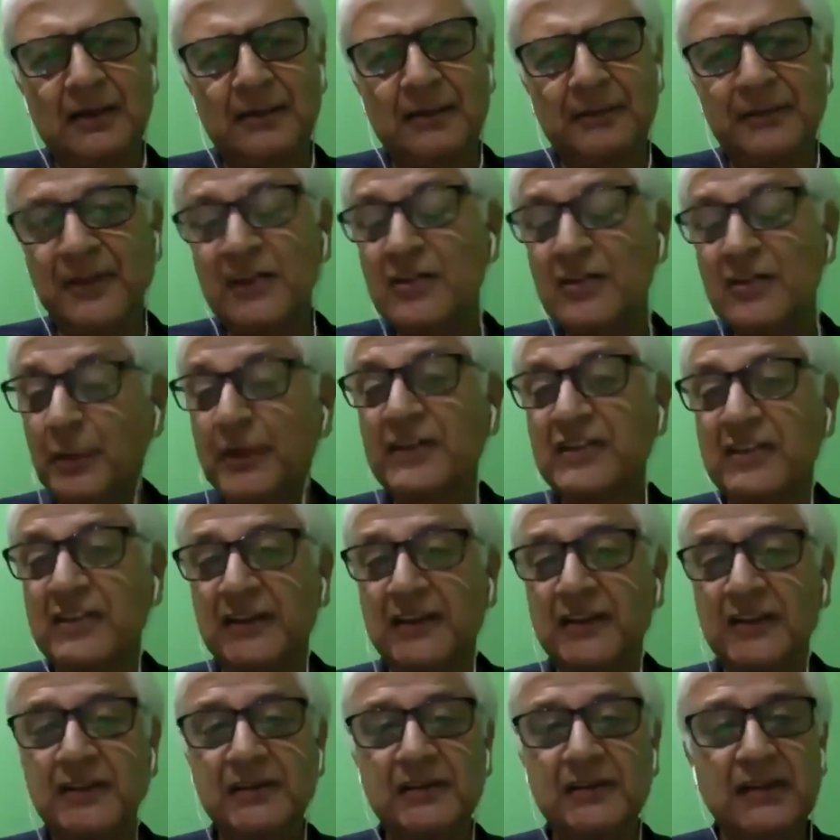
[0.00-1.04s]
This
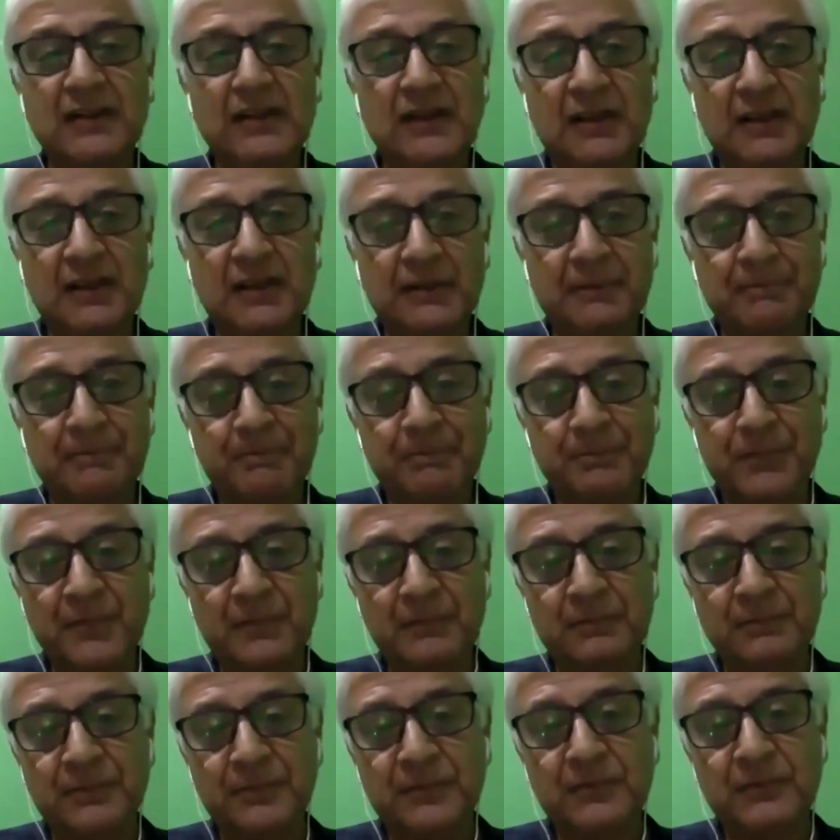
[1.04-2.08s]
winter,
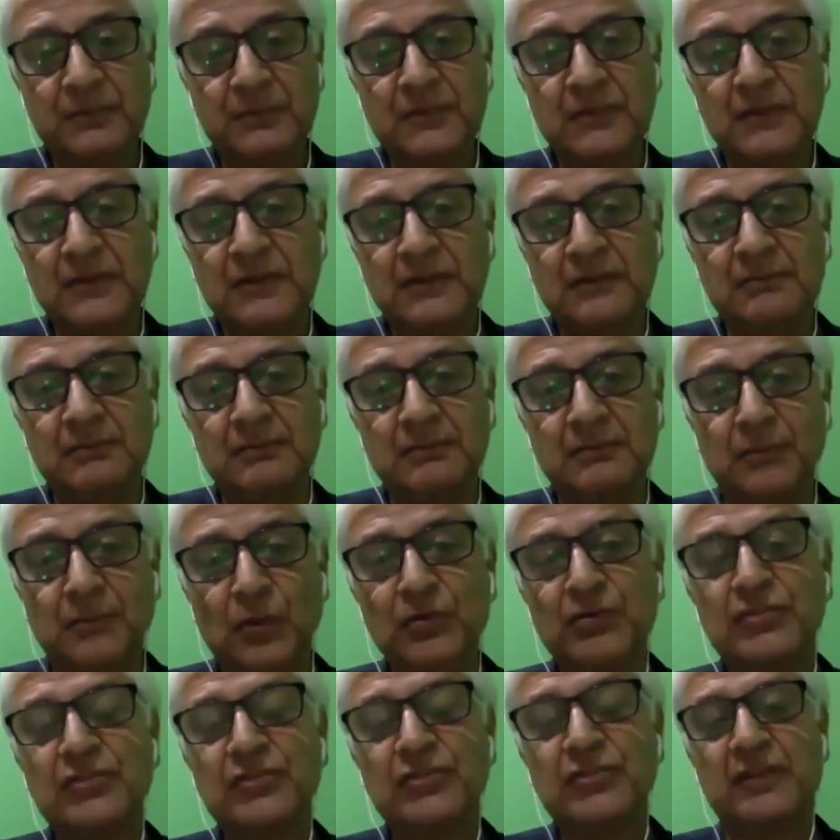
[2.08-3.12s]

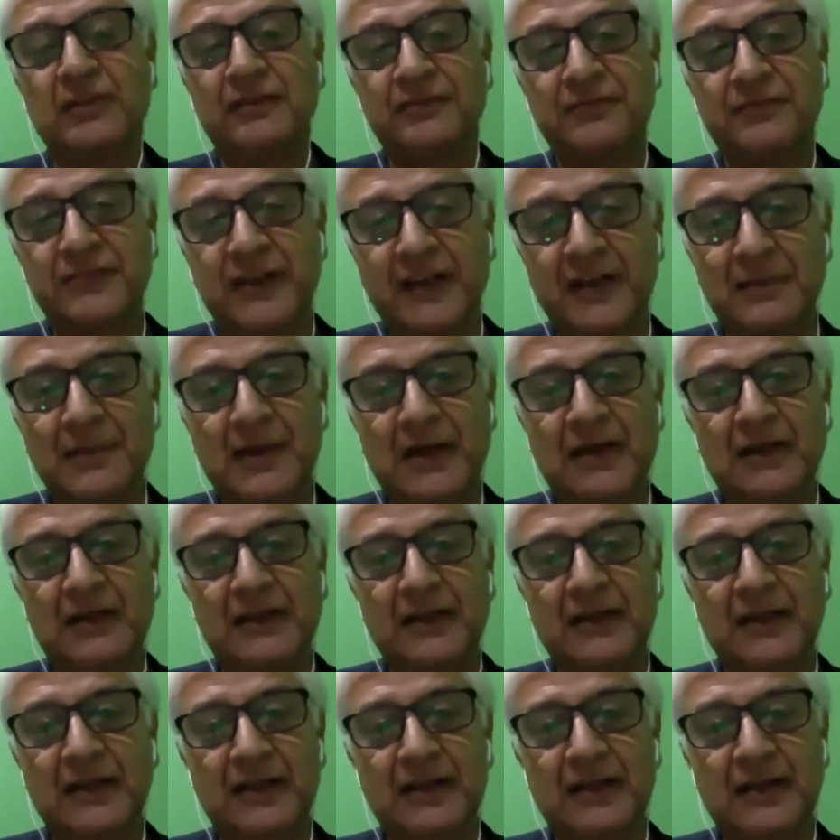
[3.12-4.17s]
most of the
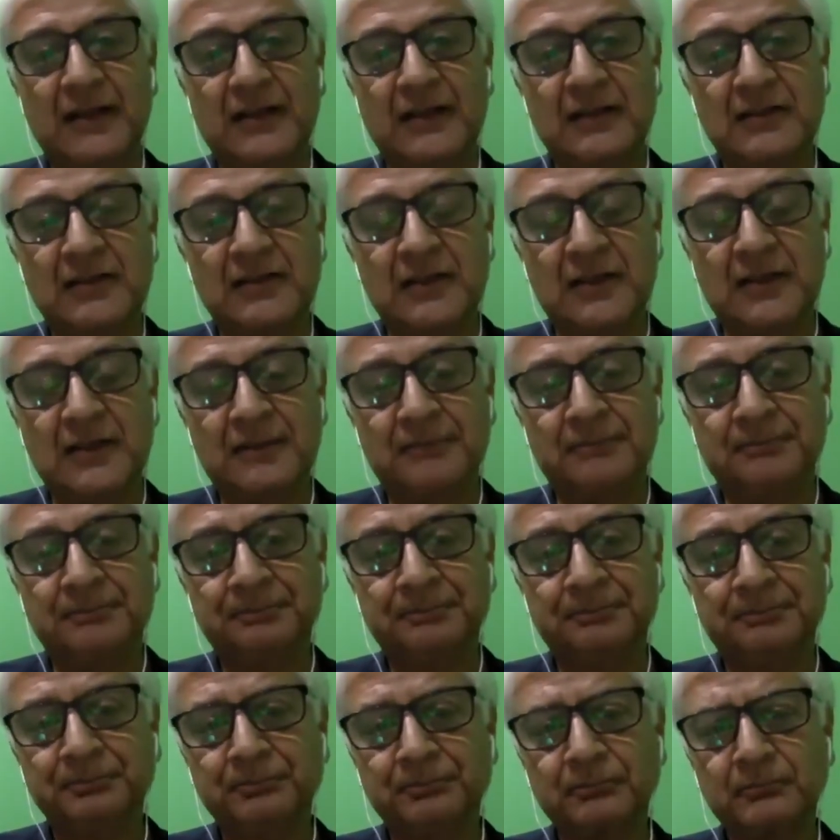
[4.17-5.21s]
Himalaya in
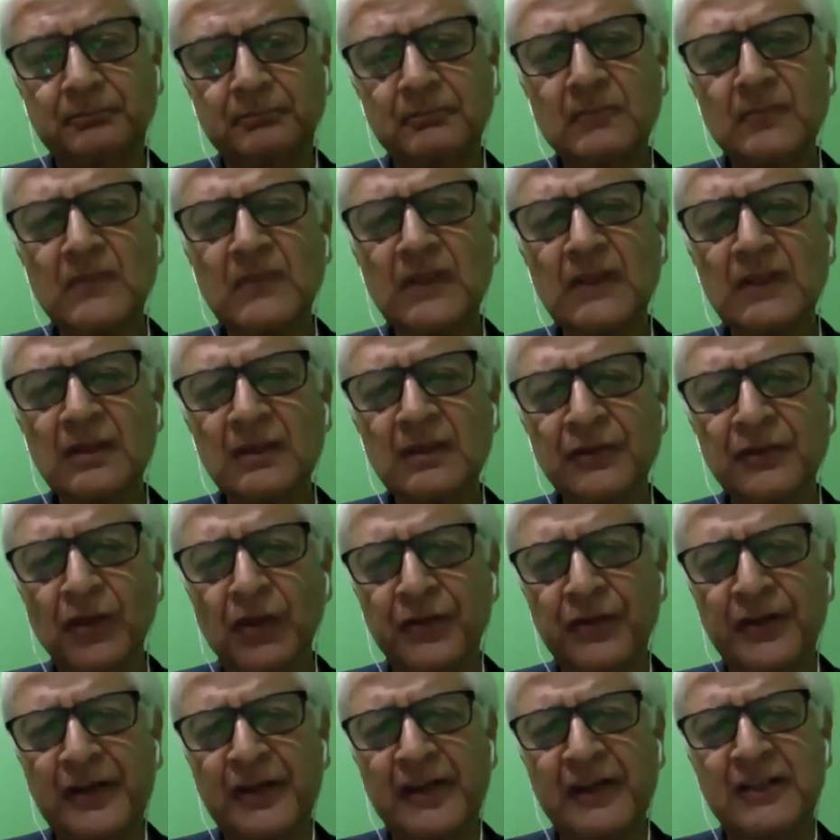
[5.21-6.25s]

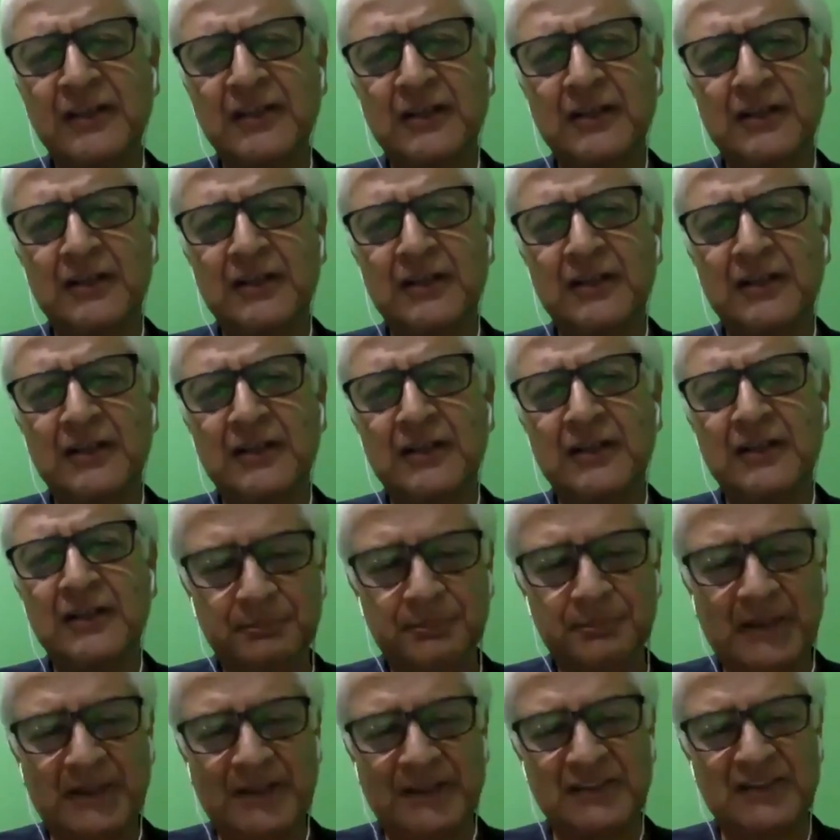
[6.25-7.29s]
northern India,
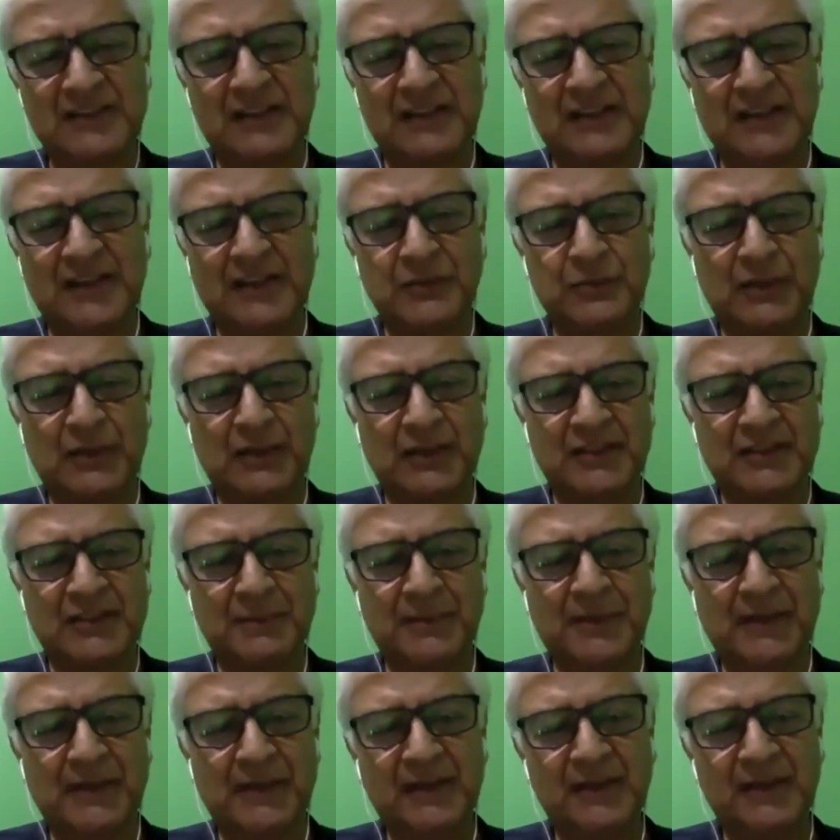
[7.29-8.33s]
Pakistan, as well as
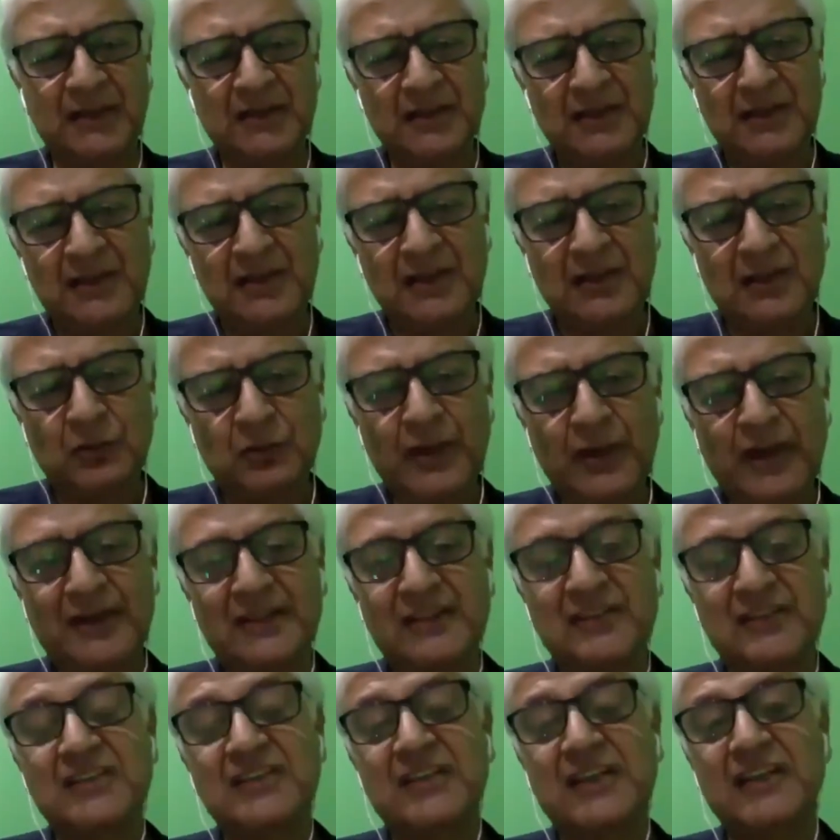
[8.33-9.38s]
Nepal, we had a
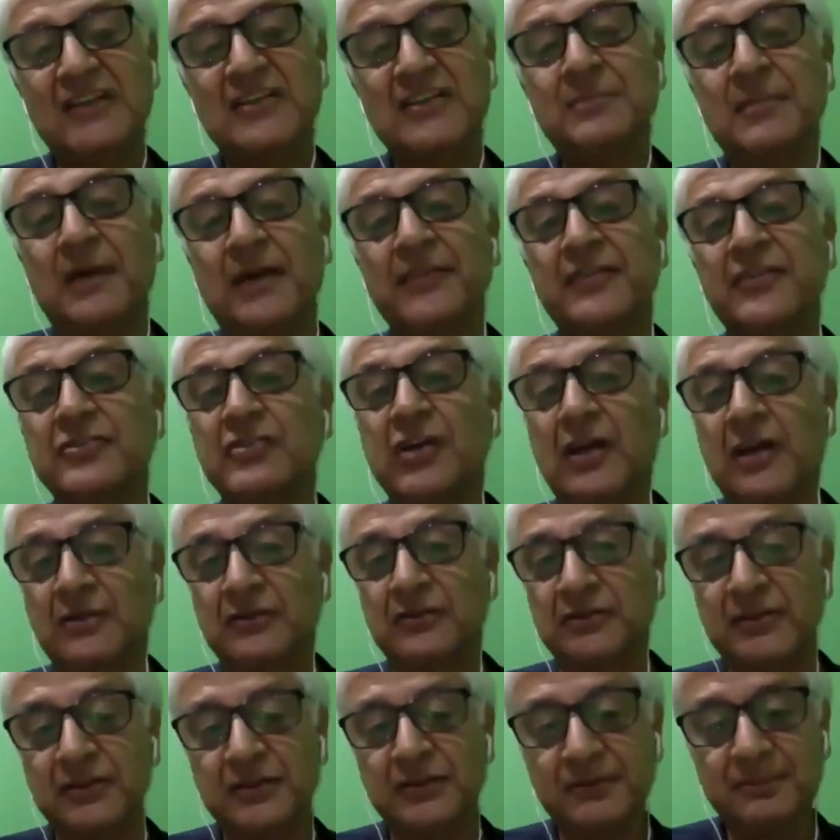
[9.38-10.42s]
6 month
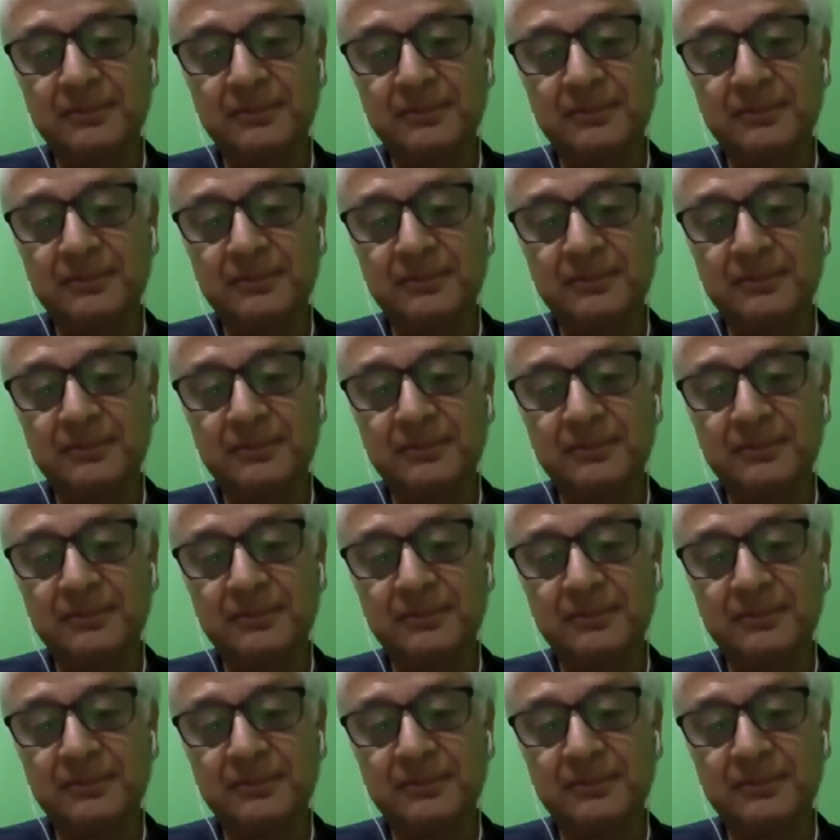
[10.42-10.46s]
drought.